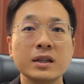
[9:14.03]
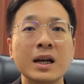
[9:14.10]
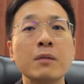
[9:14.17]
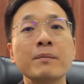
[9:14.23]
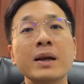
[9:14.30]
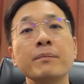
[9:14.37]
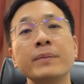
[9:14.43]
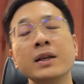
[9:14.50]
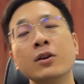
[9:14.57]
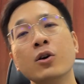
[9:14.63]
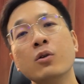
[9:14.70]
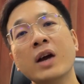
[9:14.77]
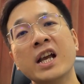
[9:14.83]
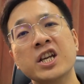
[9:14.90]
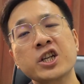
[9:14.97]
Comment
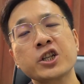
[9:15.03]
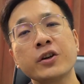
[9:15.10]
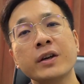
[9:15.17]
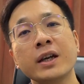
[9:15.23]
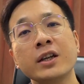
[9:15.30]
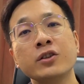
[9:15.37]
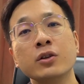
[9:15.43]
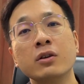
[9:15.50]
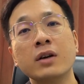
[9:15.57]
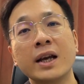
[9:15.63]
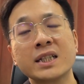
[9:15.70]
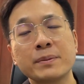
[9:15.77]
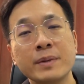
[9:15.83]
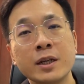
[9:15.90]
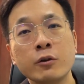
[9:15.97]
below and share your
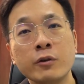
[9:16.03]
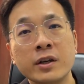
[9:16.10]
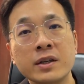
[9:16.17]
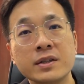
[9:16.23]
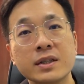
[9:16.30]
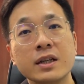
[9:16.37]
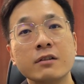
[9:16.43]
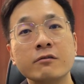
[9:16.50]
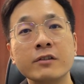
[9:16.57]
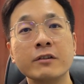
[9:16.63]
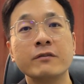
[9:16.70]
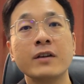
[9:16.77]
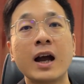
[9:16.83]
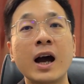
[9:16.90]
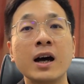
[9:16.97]
experience
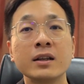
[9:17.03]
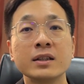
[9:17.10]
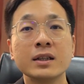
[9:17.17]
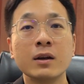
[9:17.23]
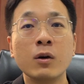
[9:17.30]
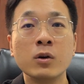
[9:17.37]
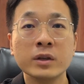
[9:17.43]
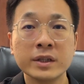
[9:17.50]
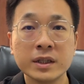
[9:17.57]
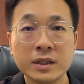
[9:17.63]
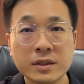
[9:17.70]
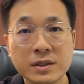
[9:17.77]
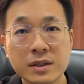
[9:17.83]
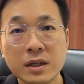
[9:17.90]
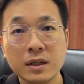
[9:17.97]
with other
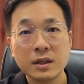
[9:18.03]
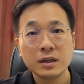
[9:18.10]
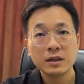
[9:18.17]
audience.